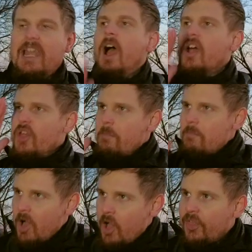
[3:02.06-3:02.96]
the
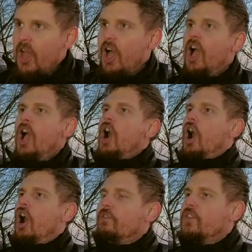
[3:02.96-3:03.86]
mother
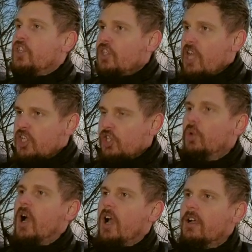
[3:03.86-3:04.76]
of
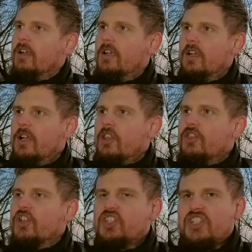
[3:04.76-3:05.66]
Yeshua,
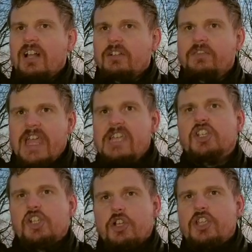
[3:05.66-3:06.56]
the
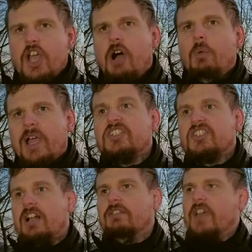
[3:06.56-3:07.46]
salvation, Yahweh's
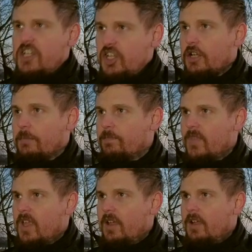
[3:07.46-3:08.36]
salvation,
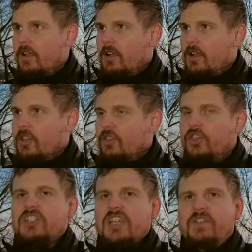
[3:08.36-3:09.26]

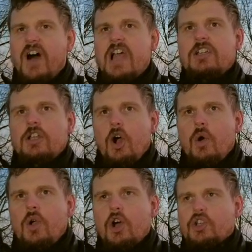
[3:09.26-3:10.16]
the divine
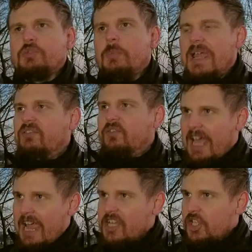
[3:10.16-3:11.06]
Logos made
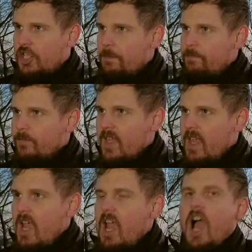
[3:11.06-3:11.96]
flesh.
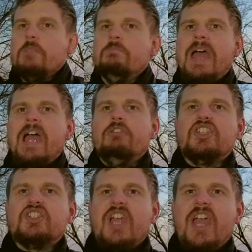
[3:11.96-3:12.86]
And Mary
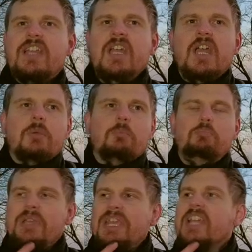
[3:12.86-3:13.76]
said,
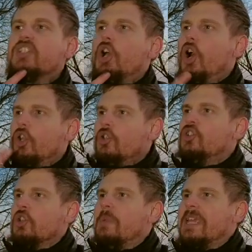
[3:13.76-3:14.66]
"Be it
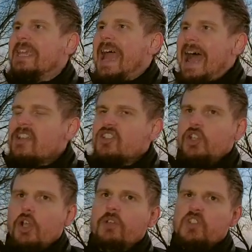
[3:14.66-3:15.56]
unto me as
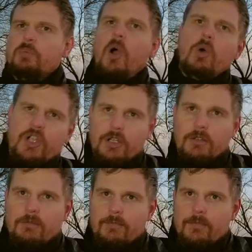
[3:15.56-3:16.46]
you have spoken.